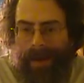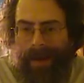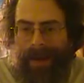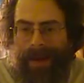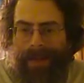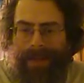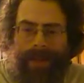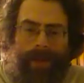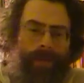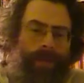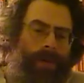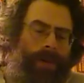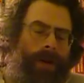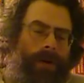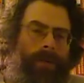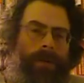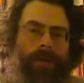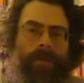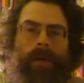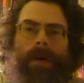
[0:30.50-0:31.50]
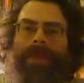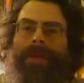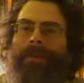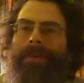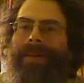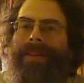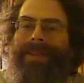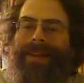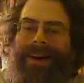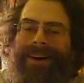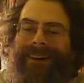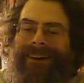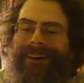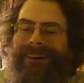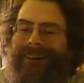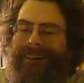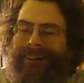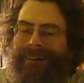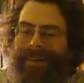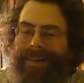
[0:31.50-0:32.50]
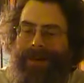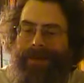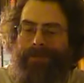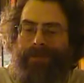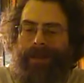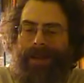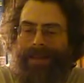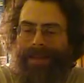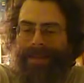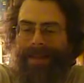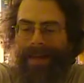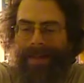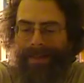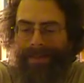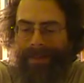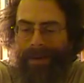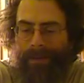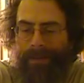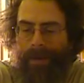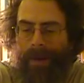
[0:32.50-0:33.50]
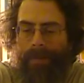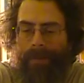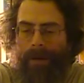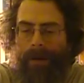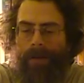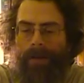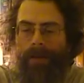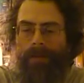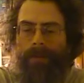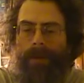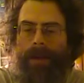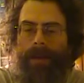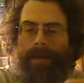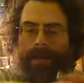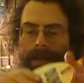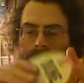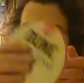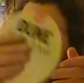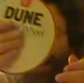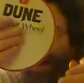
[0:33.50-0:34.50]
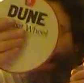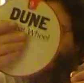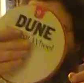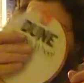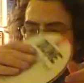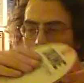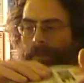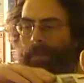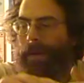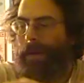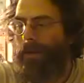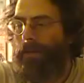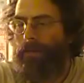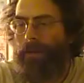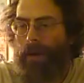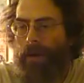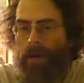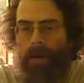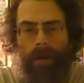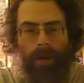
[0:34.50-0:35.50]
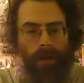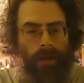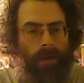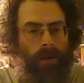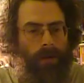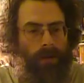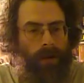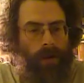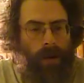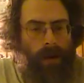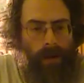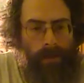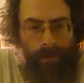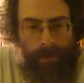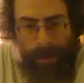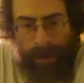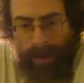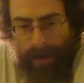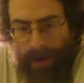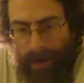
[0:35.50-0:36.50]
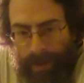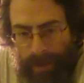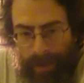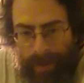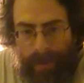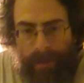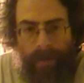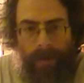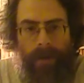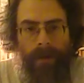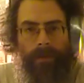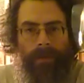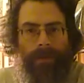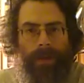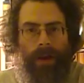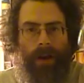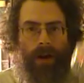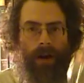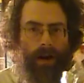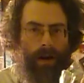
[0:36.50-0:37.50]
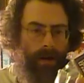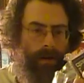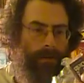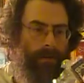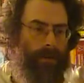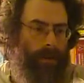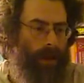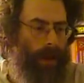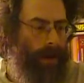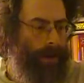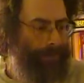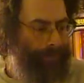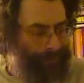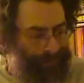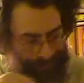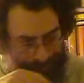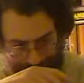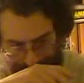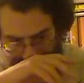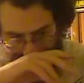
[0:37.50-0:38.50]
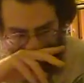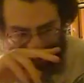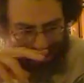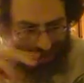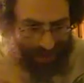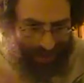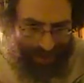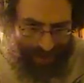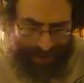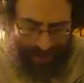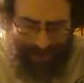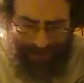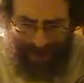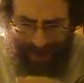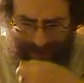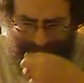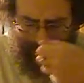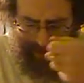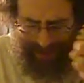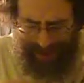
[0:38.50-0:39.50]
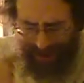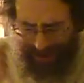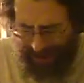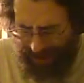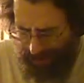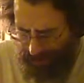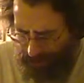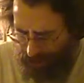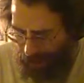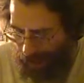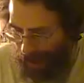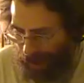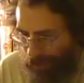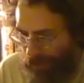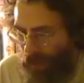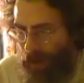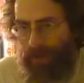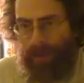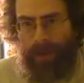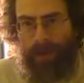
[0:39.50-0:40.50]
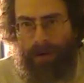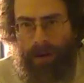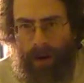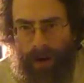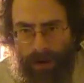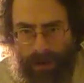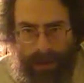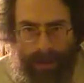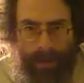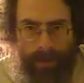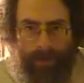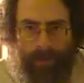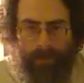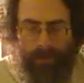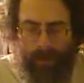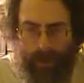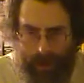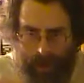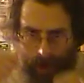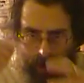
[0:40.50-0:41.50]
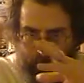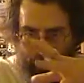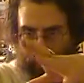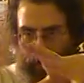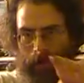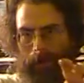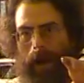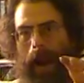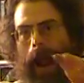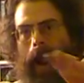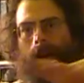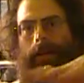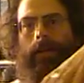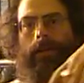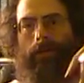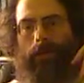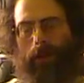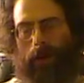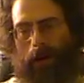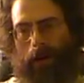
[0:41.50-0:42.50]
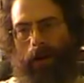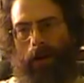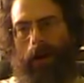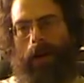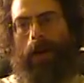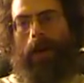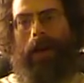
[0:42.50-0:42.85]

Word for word: and this was always one that was hard to play solitaire, primarily because of the combat wheel, but also because of the card play. The fact that you got to keep track of all these cards, some of them are kind of interactive. You have,